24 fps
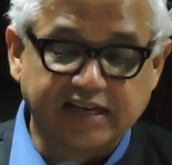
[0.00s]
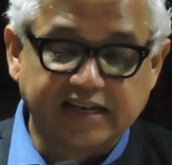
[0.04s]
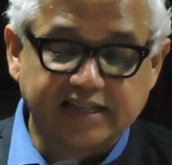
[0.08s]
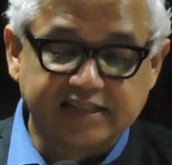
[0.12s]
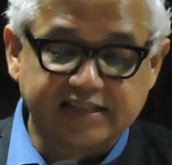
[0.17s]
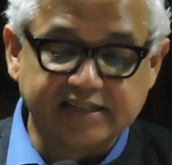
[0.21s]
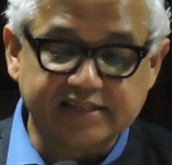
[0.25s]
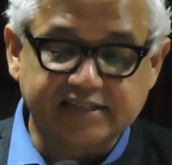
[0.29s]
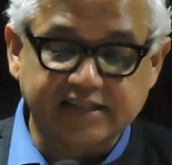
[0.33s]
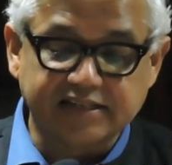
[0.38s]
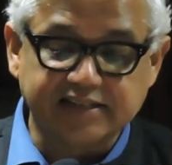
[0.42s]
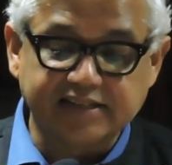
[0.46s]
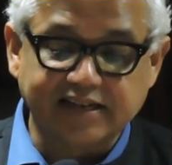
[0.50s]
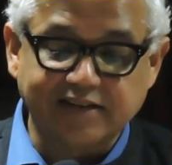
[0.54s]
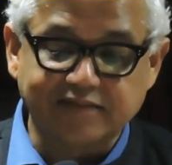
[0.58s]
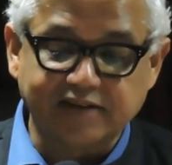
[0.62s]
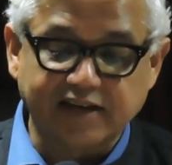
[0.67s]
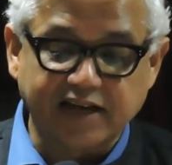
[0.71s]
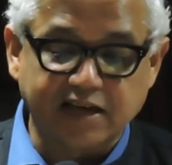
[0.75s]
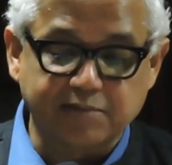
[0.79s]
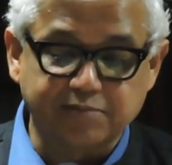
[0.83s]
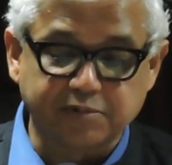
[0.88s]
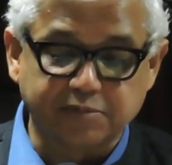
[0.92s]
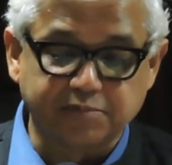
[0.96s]
This had never
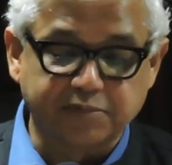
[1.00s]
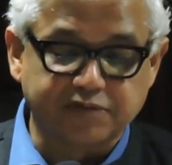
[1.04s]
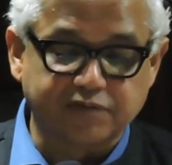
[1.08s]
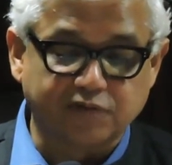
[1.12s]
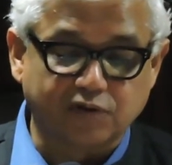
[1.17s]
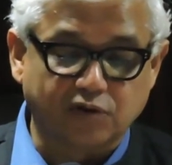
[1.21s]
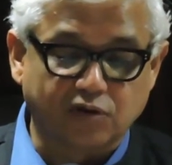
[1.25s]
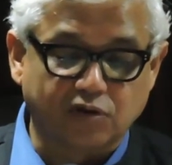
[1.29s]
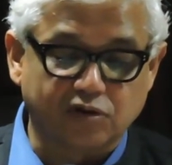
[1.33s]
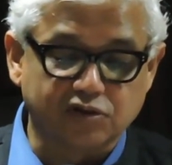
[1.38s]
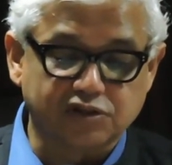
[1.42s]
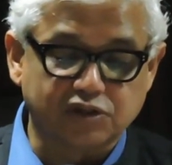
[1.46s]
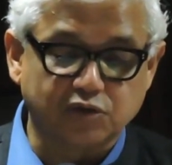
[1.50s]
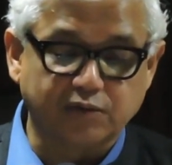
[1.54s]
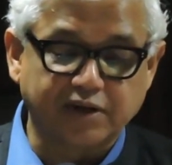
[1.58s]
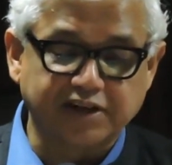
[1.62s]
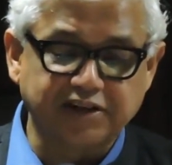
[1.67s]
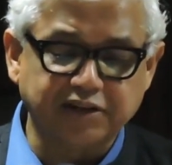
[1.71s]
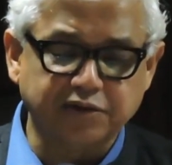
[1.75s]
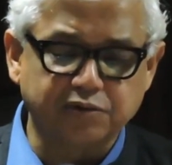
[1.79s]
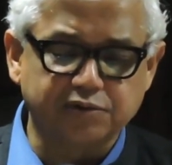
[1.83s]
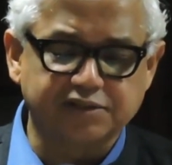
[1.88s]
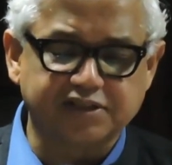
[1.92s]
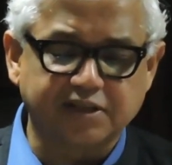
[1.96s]
happened before, so I
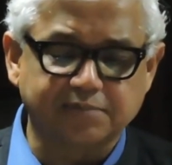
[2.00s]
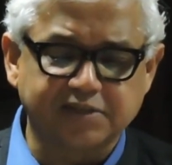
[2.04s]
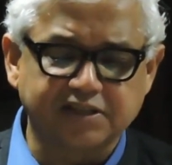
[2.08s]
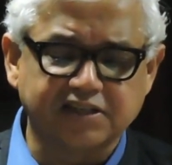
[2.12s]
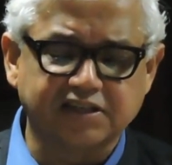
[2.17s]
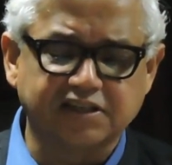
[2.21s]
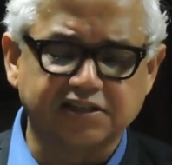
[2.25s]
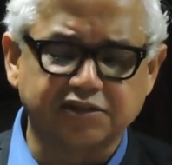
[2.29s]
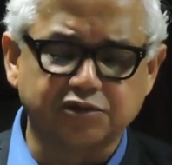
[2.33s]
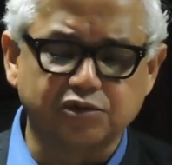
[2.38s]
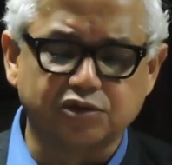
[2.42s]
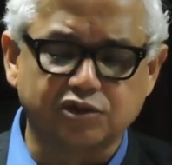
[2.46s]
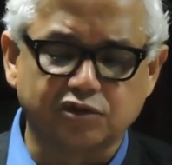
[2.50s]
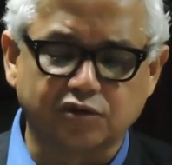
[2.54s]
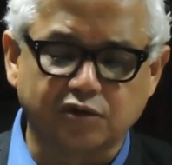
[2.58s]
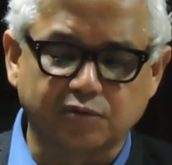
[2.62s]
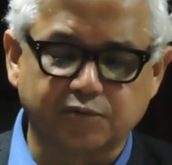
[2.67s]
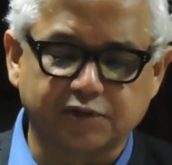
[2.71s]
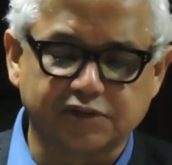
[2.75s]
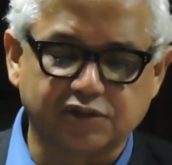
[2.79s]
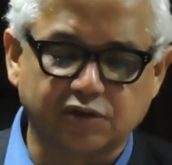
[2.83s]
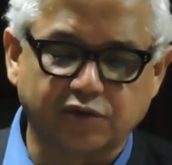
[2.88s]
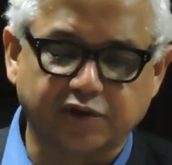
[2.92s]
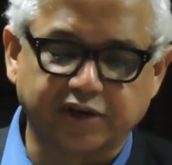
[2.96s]
knew something unusual
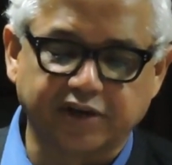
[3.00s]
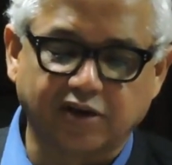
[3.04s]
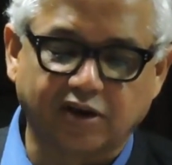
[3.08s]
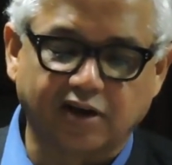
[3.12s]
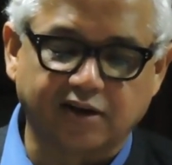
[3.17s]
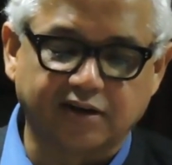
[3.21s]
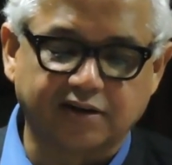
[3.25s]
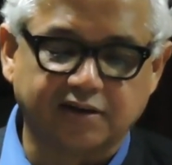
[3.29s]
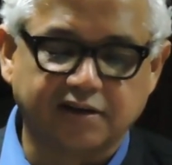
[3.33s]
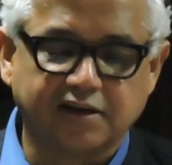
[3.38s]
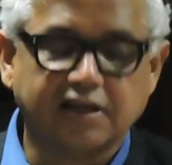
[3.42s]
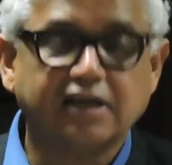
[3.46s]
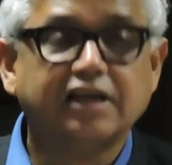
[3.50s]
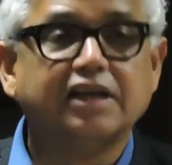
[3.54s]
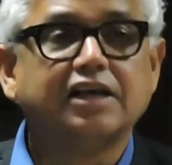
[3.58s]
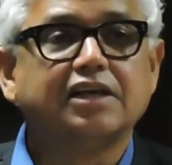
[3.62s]
was going on.